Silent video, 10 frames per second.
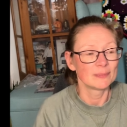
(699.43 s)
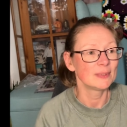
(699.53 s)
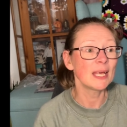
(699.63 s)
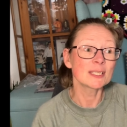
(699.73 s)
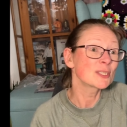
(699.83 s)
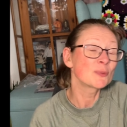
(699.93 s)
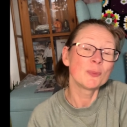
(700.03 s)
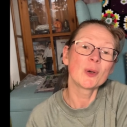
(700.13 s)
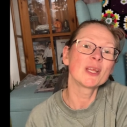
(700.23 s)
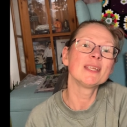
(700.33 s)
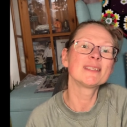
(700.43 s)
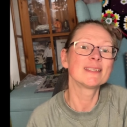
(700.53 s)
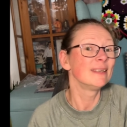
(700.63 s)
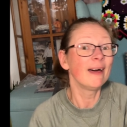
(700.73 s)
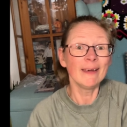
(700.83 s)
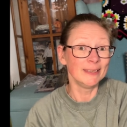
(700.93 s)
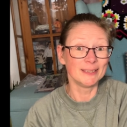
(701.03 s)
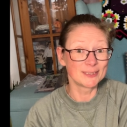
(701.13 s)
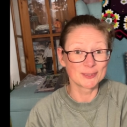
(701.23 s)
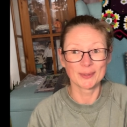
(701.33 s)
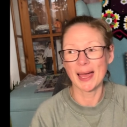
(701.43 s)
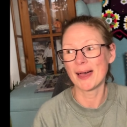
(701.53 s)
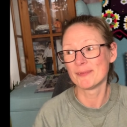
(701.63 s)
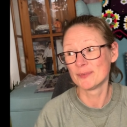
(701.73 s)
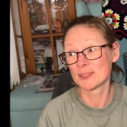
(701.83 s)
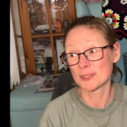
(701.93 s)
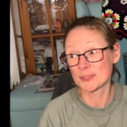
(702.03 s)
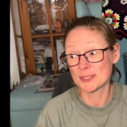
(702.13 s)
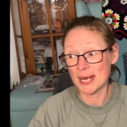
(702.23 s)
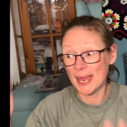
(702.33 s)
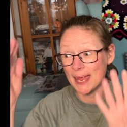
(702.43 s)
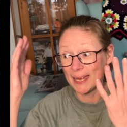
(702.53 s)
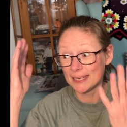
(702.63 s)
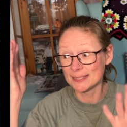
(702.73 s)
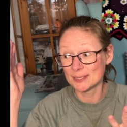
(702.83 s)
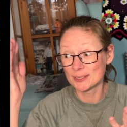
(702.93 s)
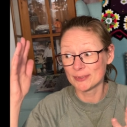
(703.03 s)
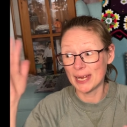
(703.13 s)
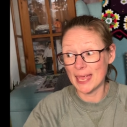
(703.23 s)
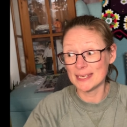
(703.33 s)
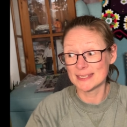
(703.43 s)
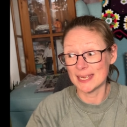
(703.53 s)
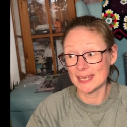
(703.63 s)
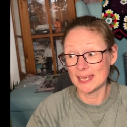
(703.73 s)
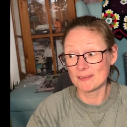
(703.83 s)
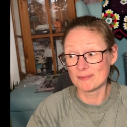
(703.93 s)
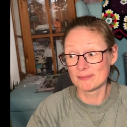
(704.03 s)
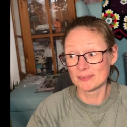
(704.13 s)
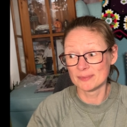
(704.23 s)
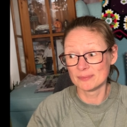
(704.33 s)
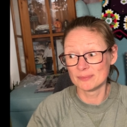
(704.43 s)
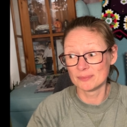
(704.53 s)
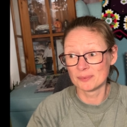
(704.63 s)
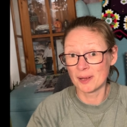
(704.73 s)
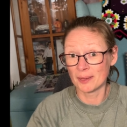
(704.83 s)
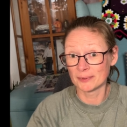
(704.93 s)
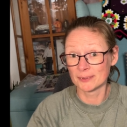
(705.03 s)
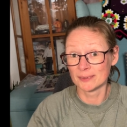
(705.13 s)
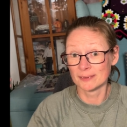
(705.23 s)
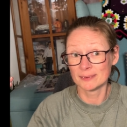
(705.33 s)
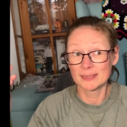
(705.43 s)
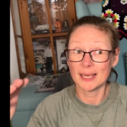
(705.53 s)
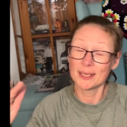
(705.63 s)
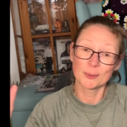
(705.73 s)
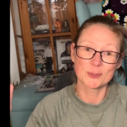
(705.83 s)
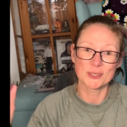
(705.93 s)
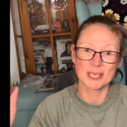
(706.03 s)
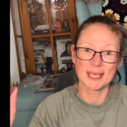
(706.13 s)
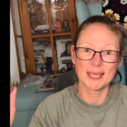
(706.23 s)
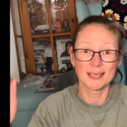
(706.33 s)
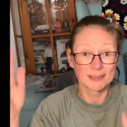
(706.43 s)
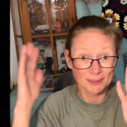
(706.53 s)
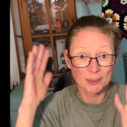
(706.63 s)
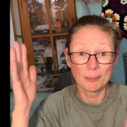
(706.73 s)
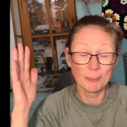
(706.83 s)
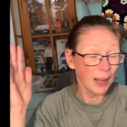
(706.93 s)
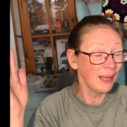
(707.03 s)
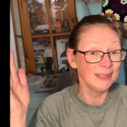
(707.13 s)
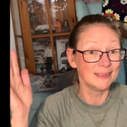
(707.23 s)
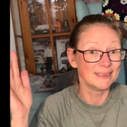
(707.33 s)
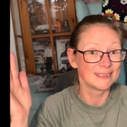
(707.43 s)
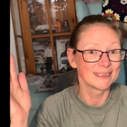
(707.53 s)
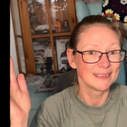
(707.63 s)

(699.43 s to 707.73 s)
that's what it's like to have such a creative, rather chaotic mind.